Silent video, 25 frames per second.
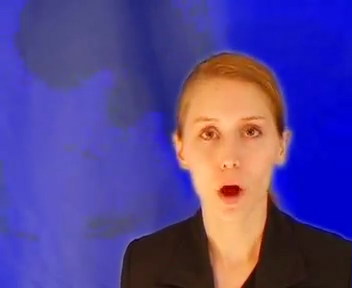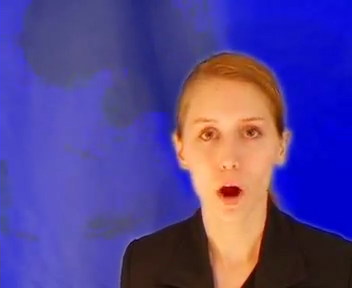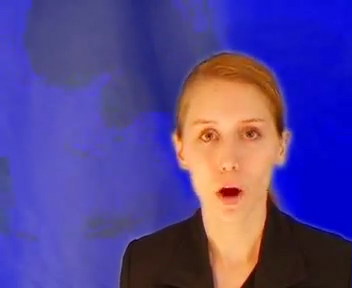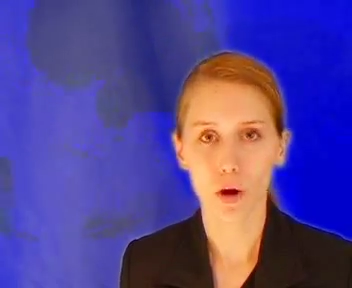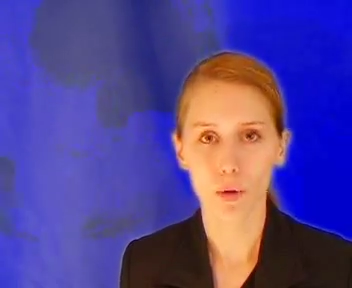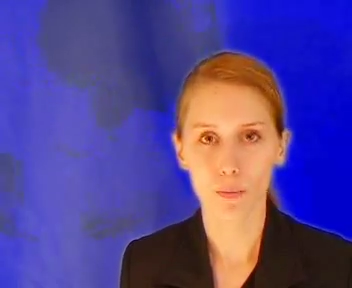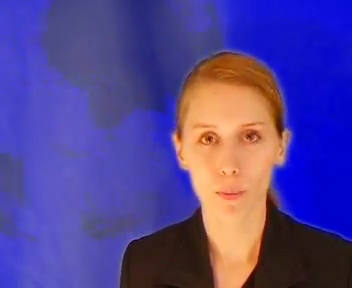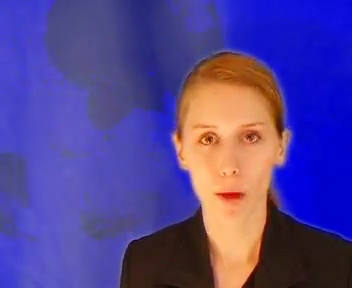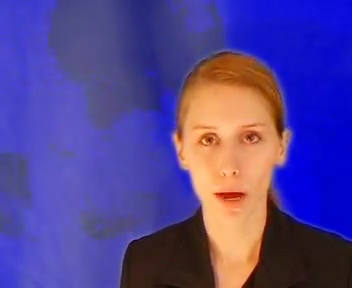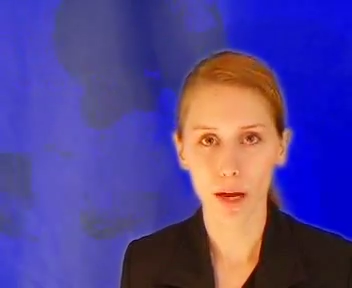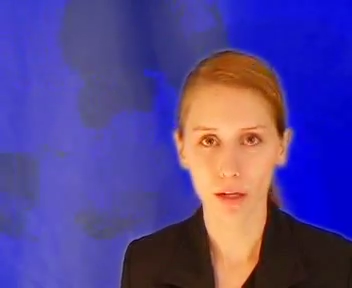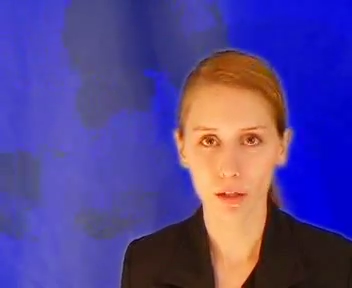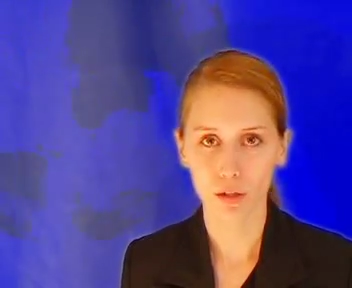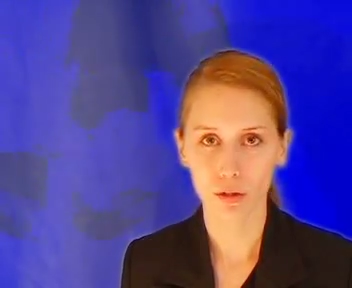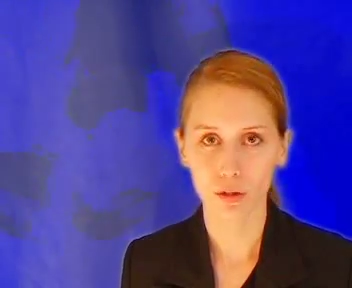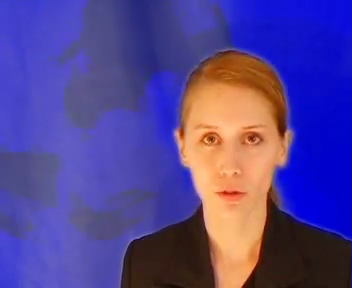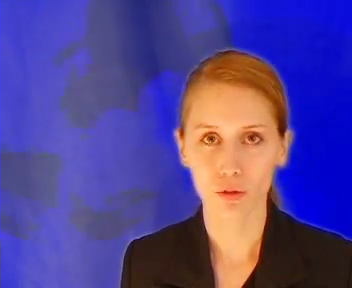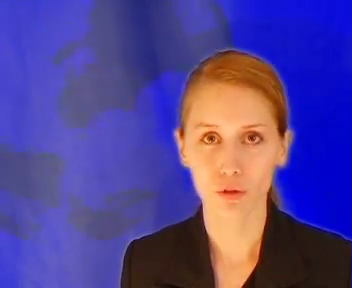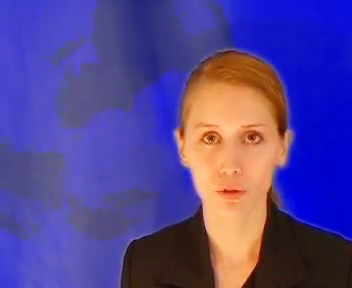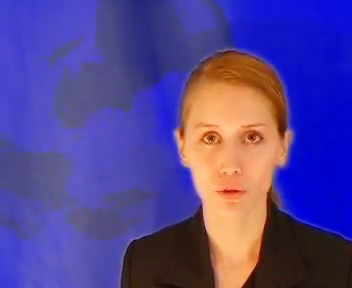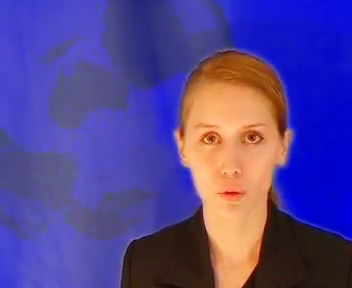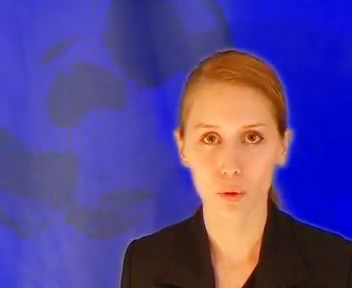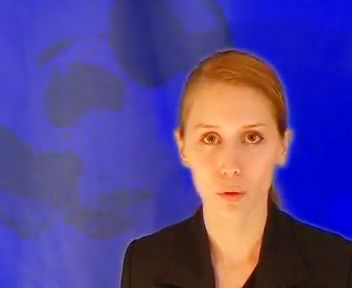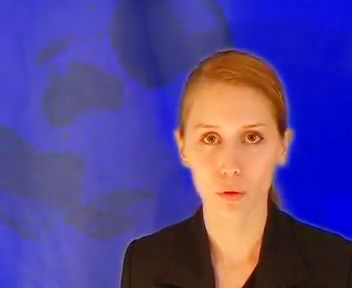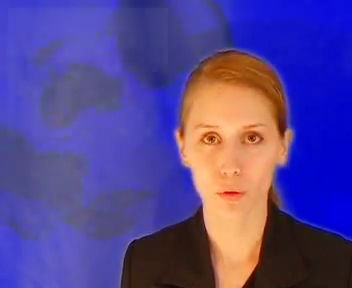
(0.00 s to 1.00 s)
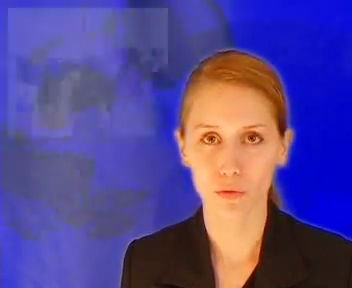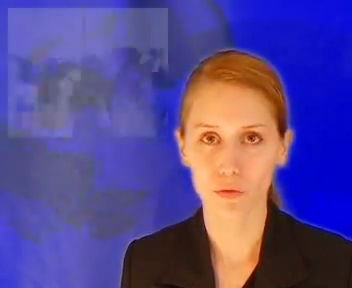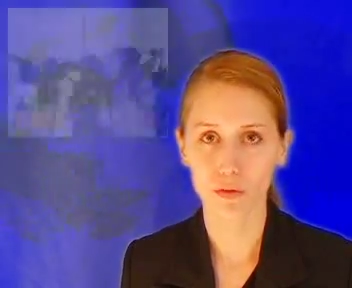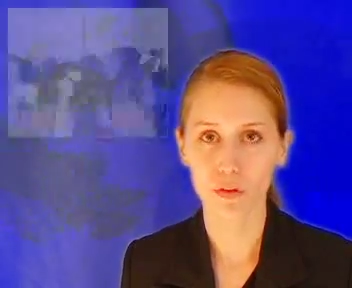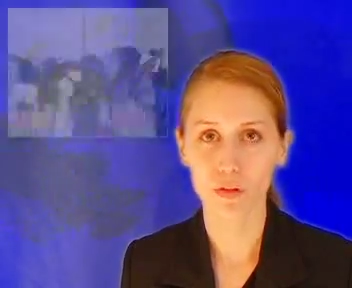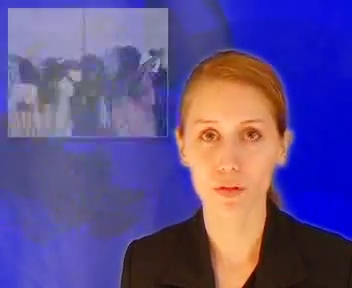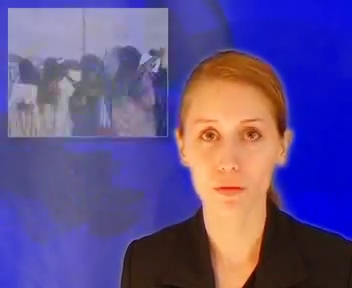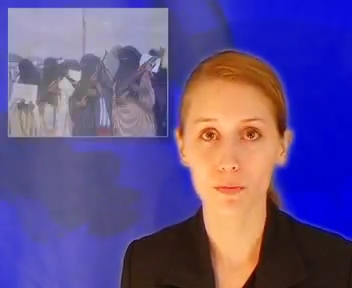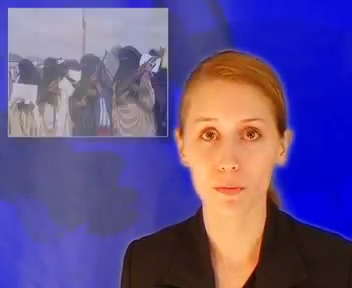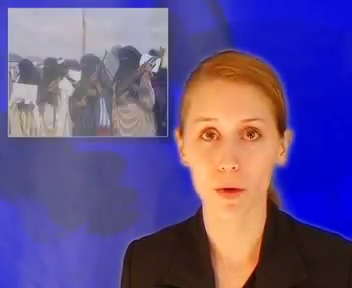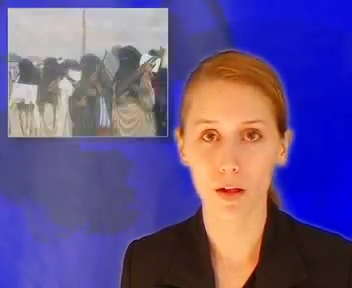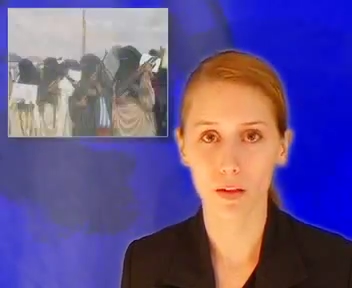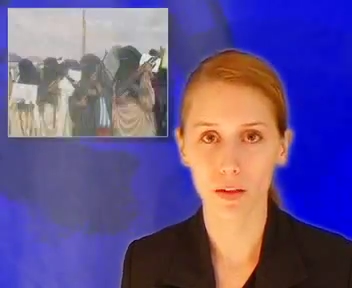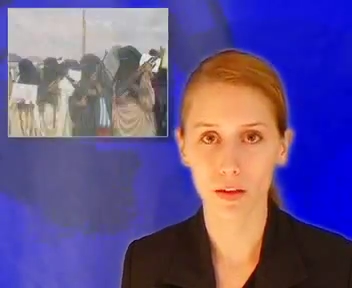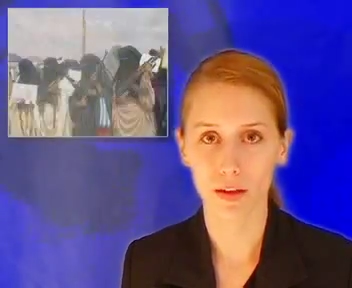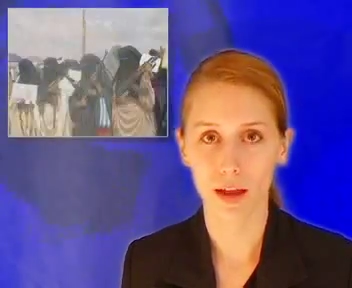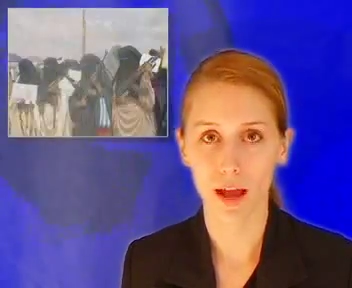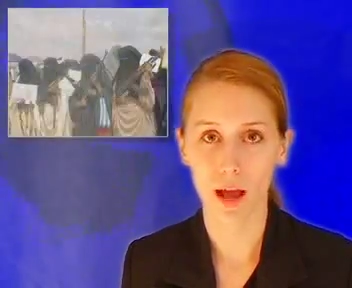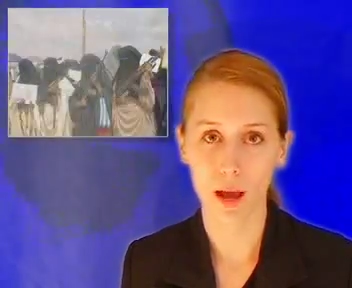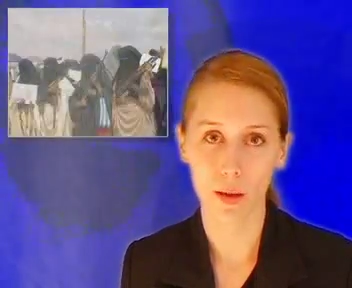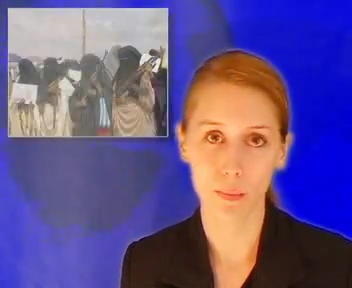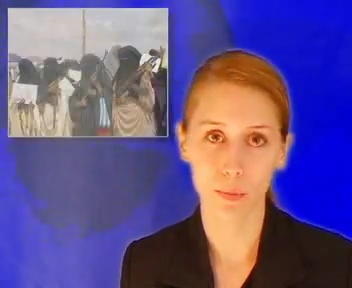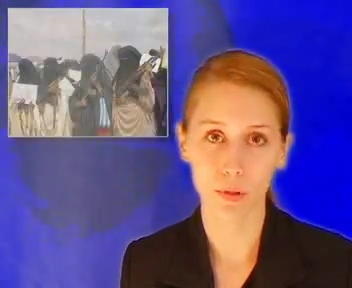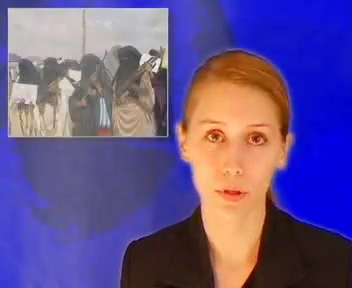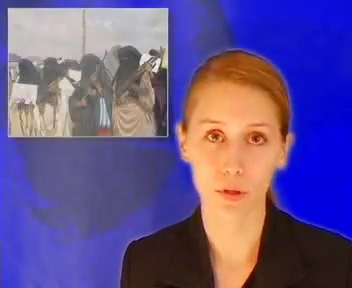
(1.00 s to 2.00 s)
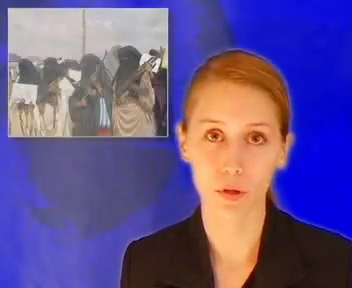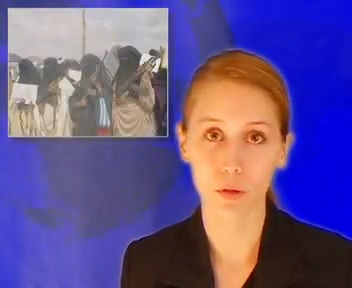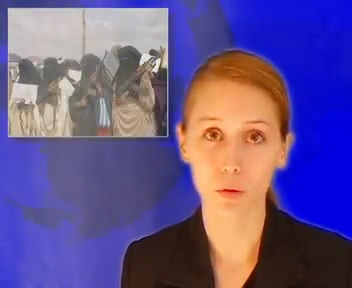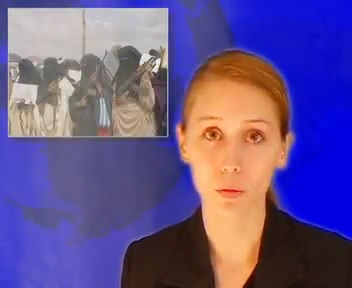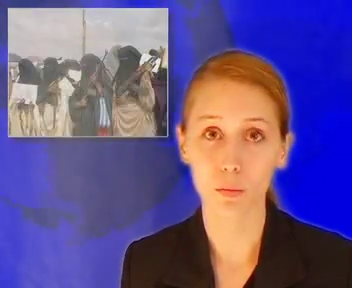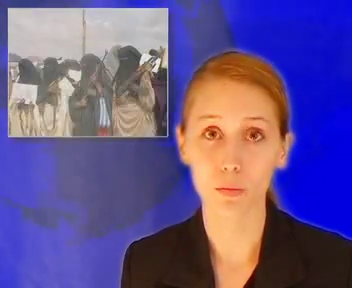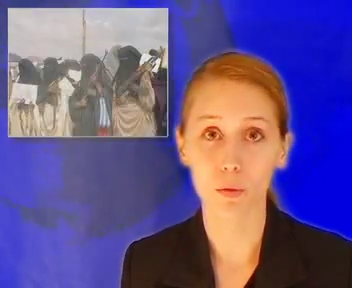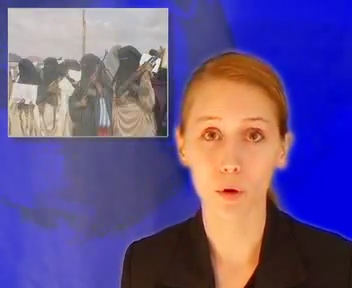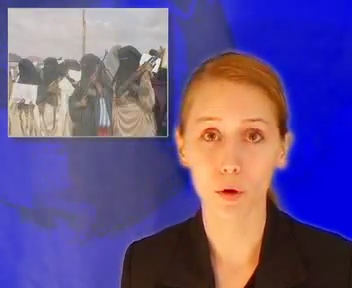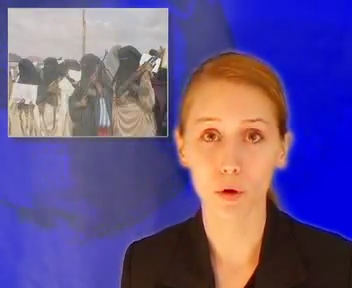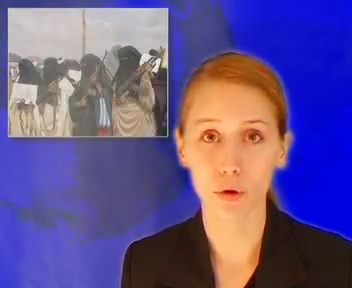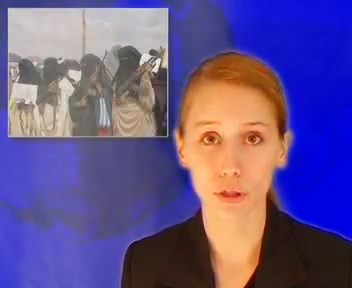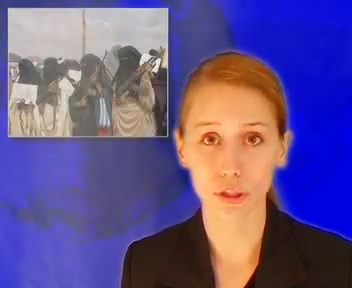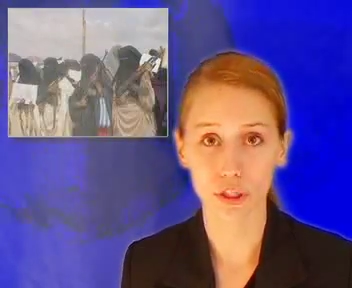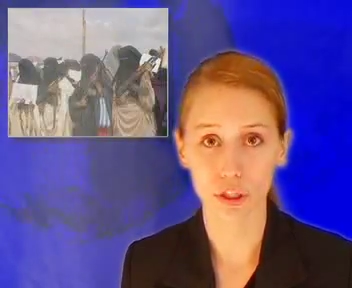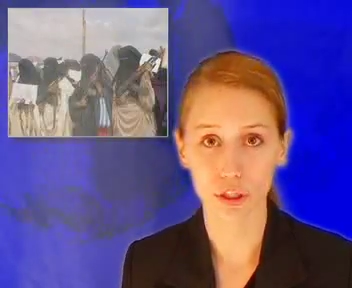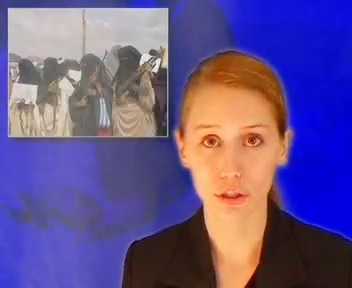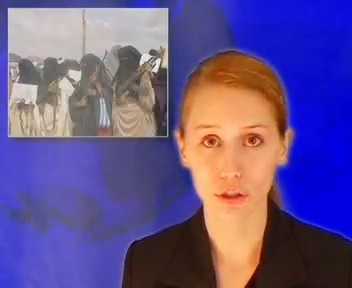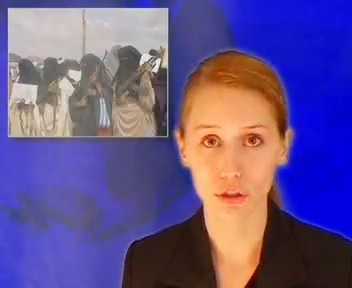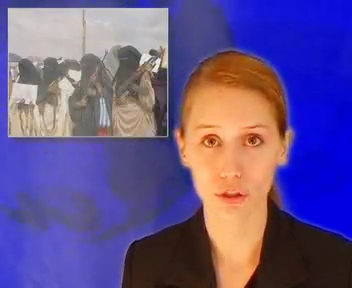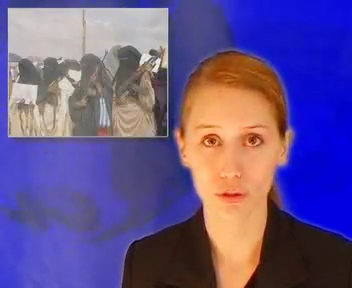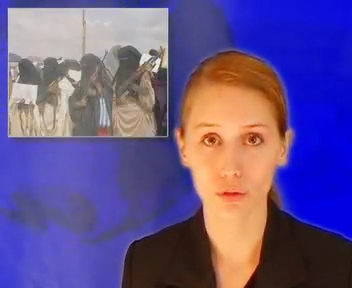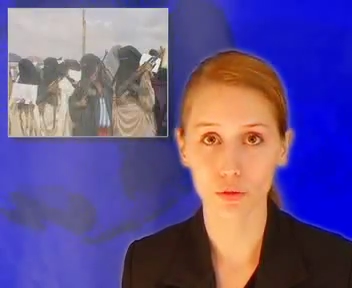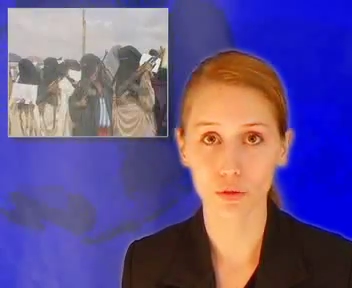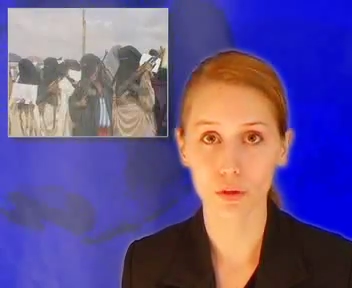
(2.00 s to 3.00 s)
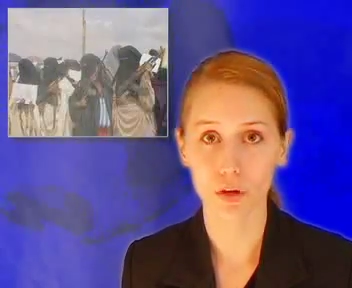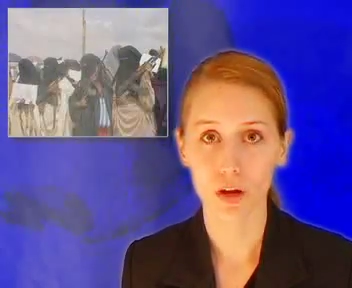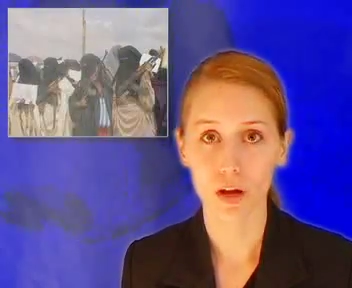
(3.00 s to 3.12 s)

are back in control of the Somali capital, Mogadishu,